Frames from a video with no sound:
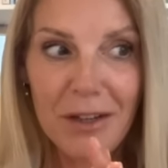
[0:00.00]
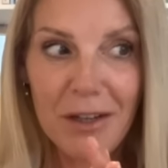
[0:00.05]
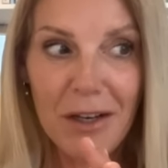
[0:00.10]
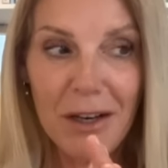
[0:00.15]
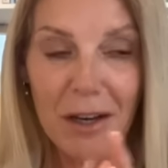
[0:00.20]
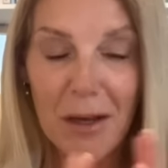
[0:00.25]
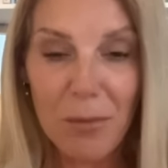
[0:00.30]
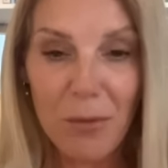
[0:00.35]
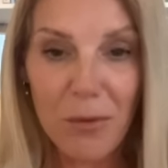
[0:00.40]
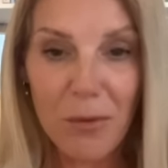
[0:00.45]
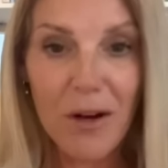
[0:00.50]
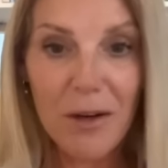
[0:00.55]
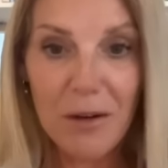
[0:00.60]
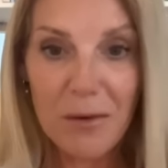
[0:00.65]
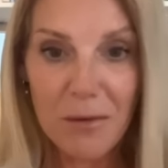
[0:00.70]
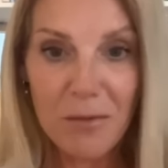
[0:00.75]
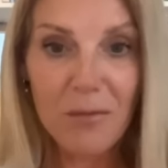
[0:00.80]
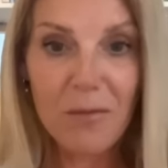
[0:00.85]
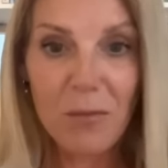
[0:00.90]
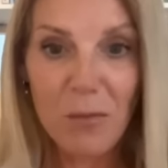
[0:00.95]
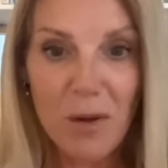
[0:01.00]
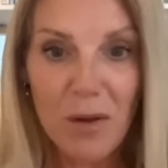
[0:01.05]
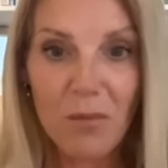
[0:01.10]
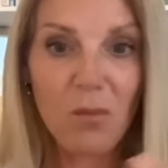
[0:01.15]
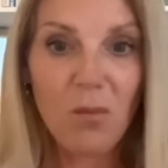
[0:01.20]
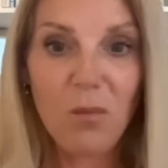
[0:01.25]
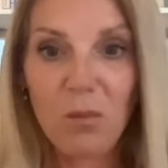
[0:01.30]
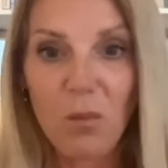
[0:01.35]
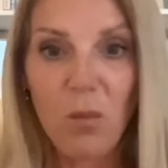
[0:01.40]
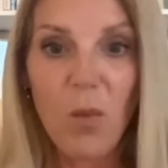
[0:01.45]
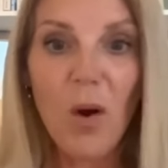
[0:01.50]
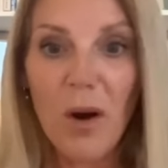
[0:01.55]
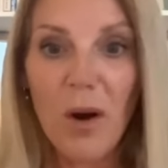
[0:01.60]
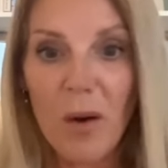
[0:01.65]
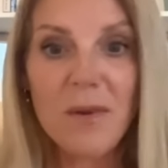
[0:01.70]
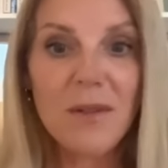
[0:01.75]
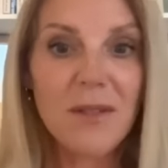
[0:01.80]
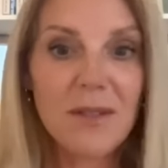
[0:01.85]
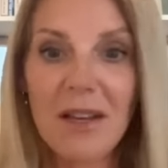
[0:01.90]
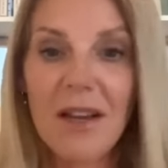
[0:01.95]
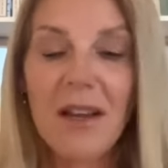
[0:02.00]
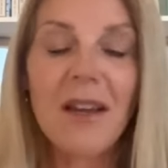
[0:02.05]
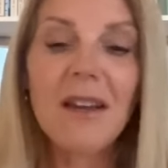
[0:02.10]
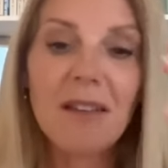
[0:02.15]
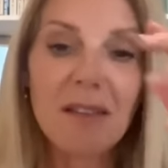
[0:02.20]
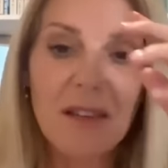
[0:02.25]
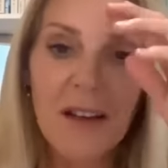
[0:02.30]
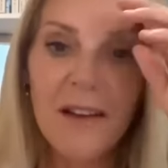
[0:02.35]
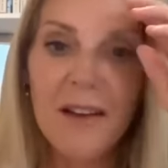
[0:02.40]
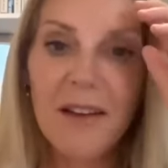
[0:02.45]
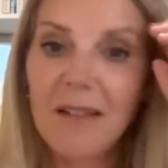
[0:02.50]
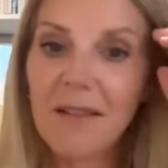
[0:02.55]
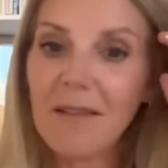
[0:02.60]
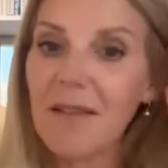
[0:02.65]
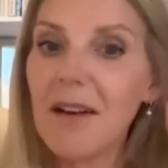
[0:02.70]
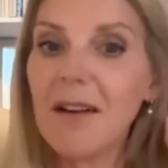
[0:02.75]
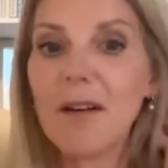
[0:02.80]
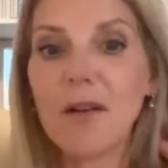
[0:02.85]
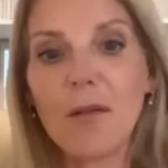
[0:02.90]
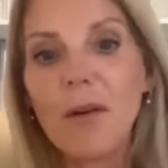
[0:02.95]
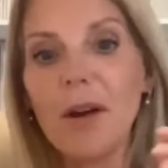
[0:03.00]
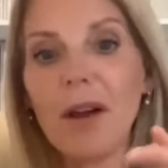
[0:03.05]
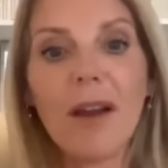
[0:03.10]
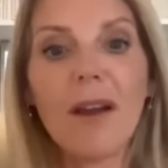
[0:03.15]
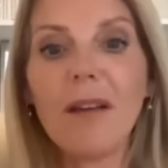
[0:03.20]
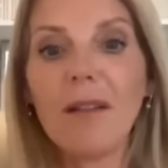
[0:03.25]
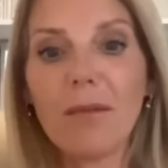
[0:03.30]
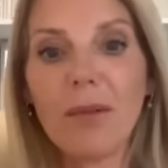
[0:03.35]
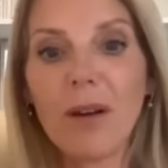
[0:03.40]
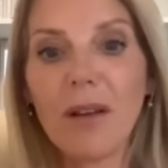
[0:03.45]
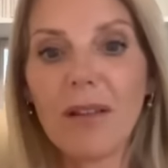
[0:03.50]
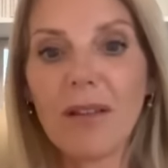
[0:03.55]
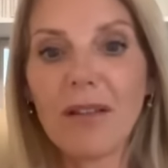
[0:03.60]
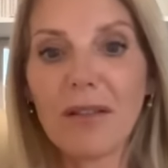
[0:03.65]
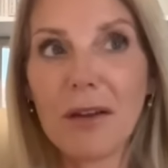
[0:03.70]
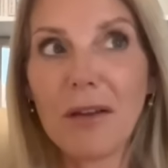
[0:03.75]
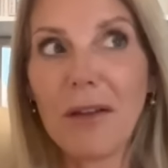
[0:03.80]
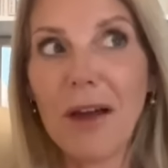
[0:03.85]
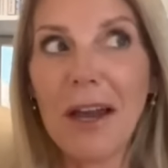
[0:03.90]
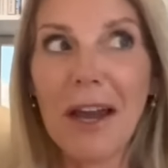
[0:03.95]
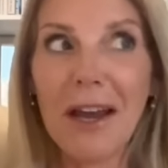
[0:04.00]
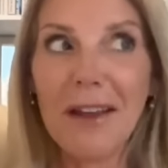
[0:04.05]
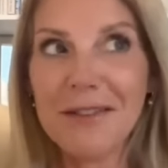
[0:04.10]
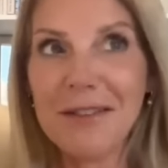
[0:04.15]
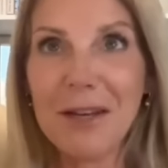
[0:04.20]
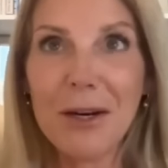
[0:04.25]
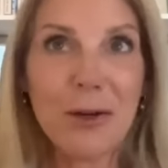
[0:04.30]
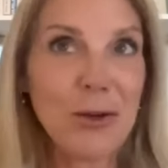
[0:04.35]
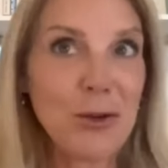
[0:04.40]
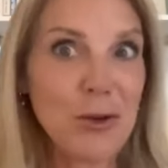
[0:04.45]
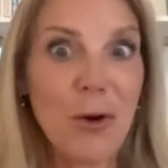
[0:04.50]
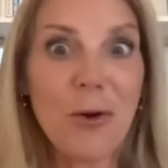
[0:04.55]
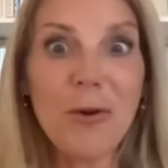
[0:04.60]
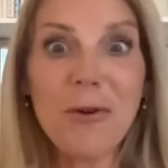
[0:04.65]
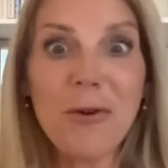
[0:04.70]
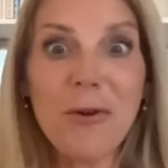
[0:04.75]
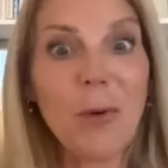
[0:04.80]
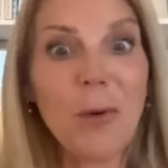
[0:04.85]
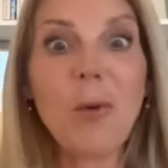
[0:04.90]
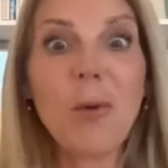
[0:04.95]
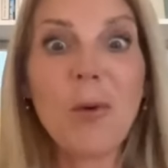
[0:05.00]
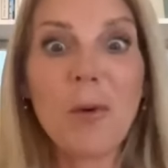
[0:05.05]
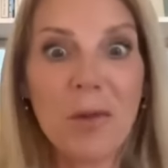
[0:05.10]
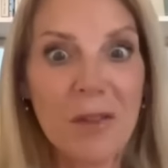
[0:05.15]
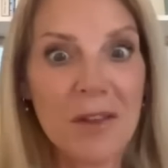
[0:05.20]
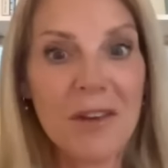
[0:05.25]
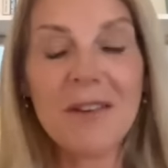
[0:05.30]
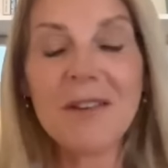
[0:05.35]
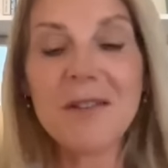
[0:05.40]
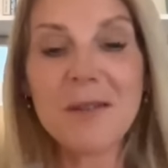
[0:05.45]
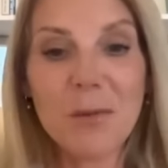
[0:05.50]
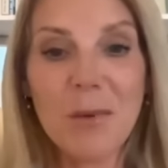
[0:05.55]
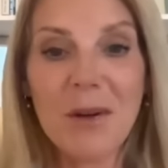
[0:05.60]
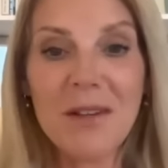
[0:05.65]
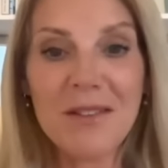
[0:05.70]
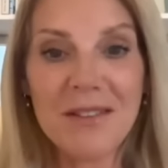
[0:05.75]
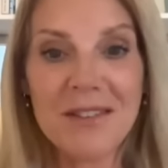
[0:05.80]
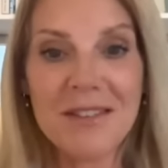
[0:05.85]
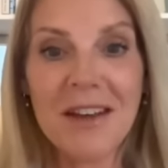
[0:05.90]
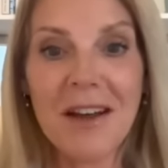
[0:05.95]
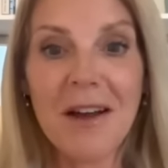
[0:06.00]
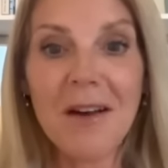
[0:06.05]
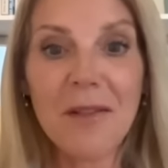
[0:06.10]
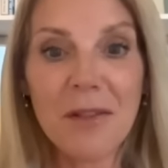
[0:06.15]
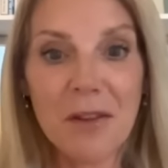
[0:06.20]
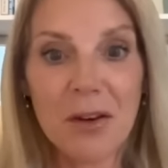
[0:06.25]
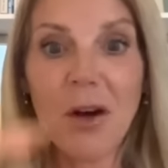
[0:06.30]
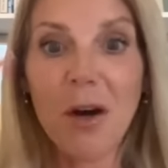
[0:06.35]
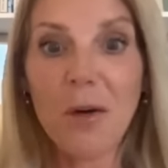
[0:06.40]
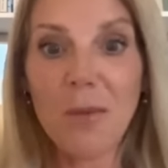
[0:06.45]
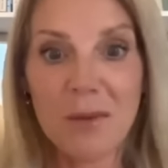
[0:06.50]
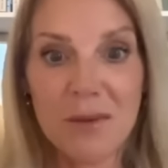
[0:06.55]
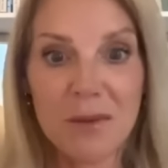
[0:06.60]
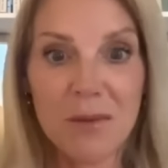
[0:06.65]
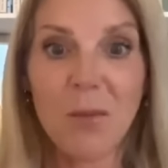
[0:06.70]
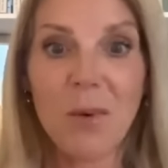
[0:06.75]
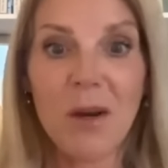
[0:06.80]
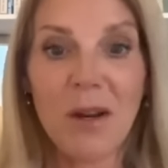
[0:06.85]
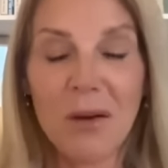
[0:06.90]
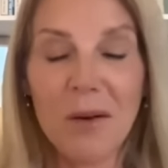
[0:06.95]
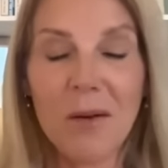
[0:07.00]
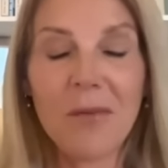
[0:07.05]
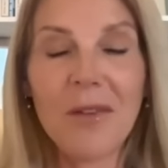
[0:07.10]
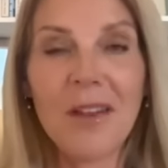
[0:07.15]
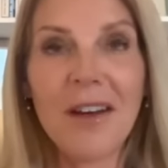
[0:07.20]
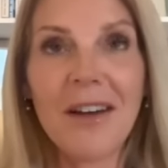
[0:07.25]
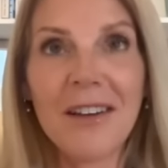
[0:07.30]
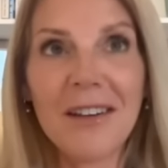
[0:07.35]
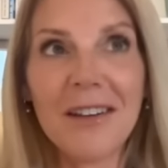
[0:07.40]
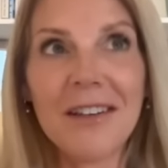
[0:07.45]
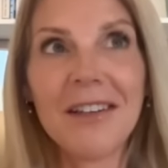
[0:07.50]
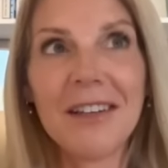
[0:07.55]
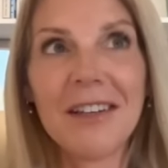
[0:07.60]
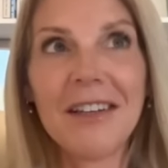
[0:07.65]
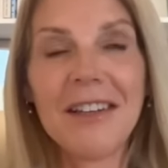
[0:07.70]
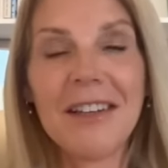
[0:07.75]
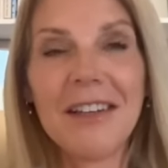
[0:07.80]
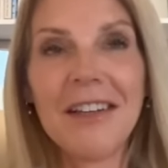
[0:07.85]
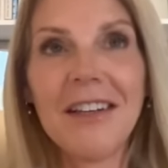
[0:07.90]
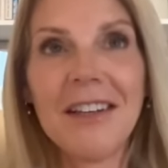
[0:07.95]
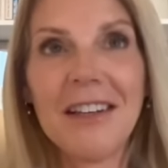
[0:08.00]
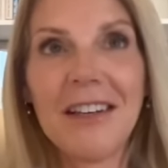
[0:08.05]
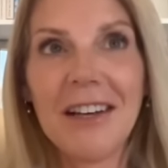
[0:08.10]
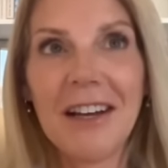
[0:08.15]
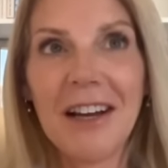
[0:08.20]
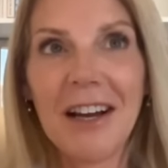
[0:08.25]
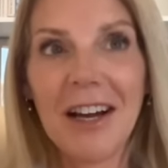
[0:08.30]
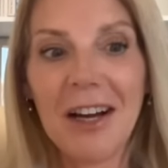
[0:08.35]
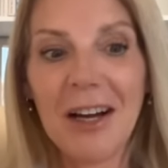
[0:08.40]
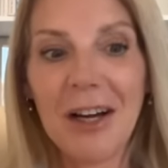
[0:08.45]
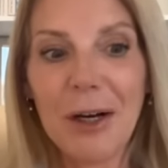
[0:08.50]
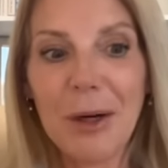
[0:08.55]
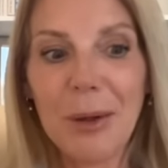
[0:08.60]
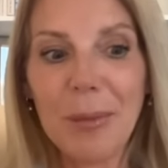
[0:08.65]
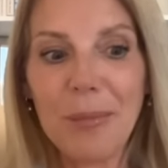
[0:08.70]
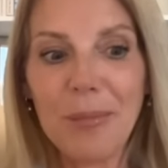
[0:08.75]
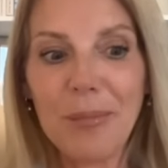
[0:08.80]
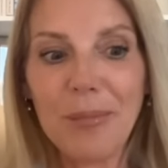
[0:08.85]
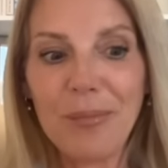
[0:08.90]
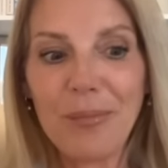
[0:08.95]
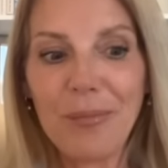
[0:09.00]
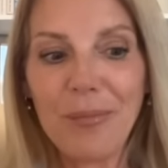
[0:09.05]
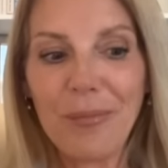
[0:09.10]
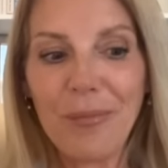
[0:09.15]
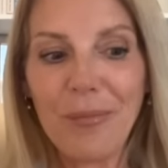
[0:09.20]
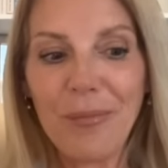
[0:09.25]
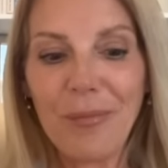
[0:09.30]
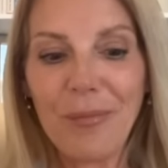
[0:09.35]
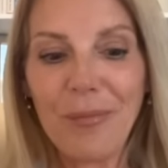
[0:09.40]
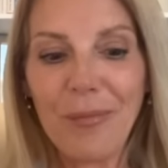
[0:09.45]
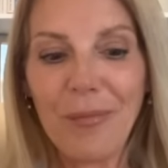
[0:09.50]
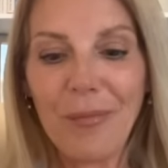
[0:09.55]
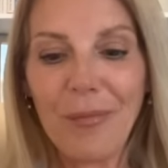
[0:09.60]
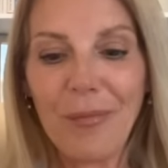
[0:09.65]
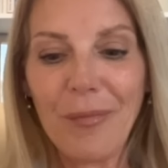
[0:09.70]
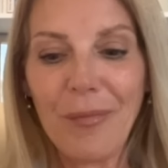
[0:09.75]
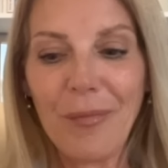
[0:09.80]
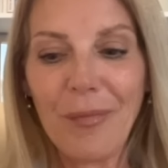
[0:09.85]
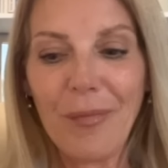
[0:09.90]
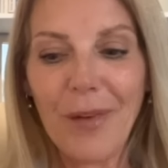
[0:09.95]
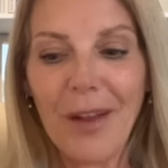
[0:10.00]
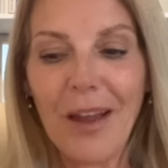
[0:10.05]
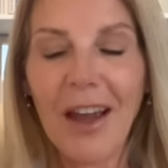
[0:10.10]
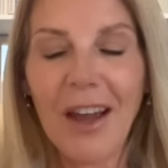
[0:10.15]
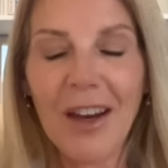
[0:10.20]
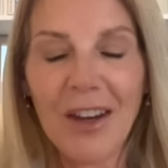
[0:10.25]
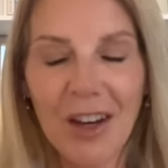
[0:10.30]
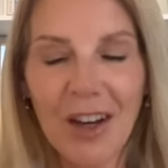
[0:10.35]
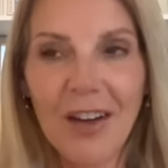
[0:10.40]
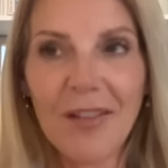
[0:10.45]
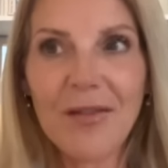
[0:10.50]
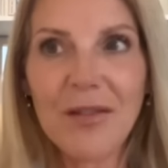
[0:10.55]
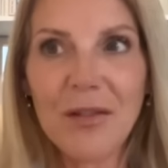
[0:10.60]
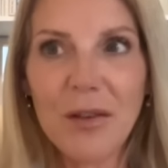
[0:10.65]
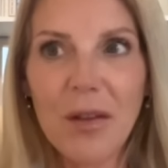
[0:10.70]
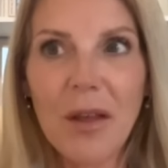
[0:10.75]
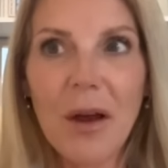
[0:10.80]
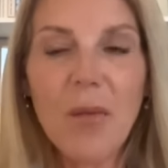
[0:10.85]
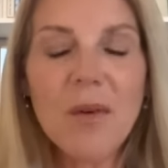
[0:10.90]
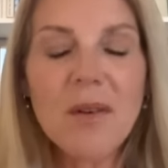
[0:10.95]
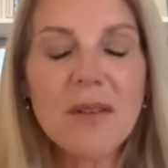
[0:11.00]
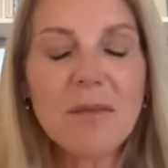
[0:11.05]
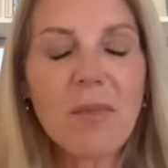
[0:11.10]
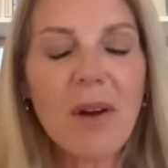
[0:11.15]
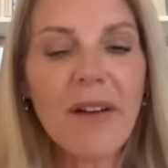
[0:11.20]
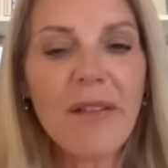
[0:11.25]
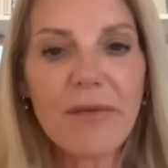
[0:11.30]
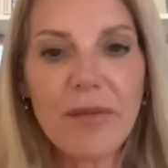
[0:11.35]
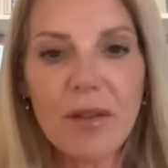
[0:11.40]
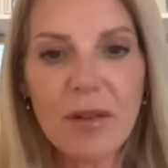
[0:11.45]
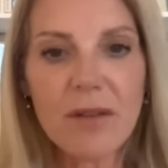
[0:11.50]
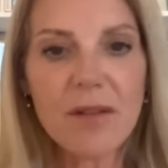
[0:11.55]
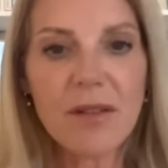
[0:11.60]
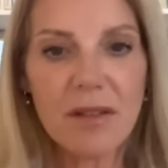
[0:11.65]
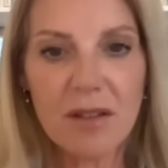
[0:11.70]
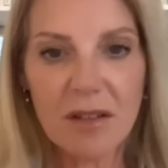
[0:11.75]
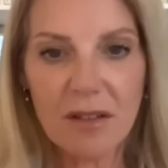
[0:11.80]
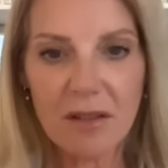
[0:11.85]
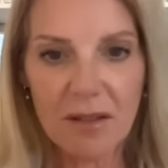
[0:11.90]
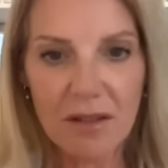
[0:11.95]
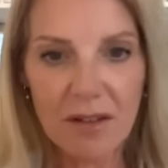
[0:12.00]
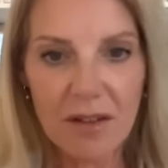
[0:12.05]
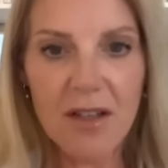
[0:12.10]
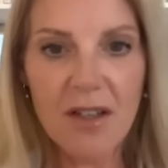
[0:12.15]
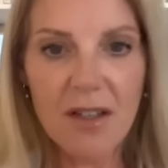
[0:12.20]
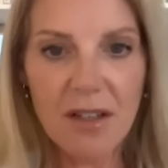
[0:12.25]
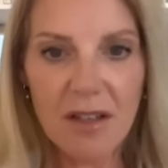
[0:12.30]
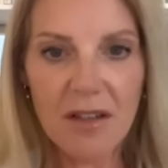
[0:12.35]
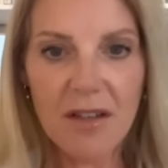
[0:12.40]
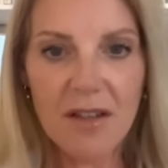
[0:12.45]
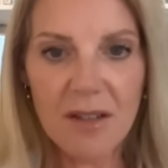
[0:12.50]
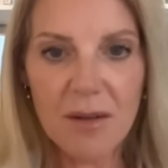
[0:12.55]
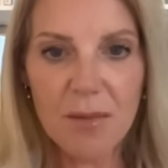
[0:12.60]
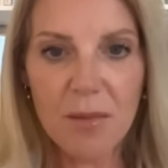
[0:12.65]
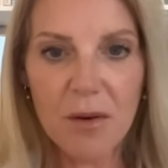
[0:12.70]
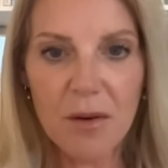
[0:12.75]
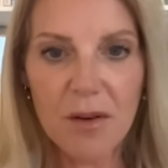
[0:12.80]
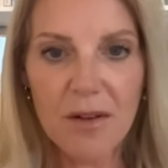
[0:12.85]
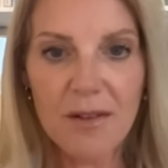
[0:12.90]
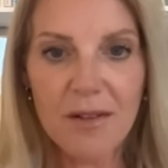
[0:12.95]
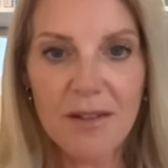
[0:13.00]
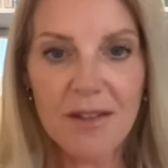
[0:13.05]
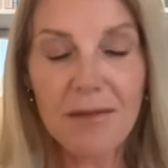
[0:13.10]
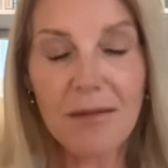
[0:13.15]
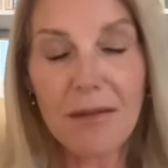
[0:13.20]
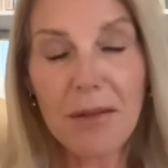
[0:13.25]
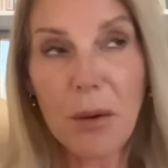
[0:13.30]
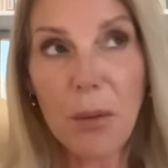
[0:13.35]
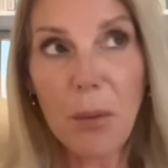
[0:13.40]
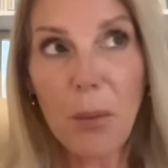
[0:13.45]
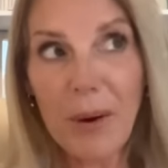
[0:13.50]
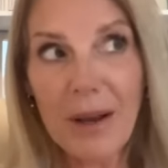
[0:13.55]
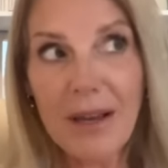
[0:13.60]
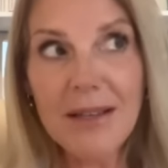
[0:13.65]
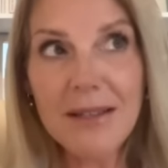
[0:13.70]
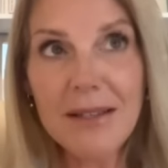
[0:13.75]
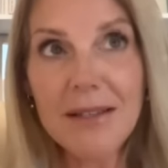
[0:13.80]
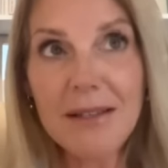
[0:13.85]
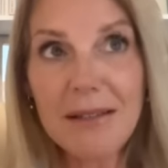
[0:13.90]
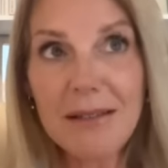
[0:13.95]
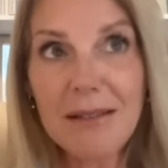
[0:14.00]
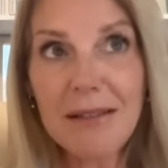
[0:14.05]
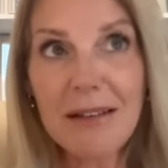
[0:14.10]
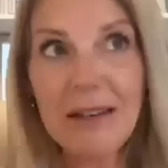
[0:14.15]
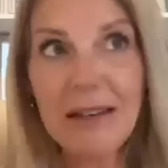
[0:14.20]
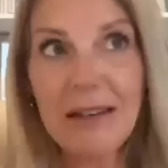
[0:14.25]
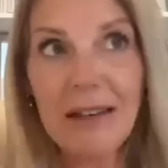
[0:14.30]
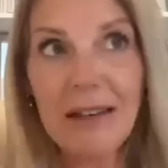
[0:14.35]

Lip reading: collaborated with what I was saying. They agreed with, they had said a joke before things went south, and I was aware of that. And yeah, so that was my first near-death experience. The reason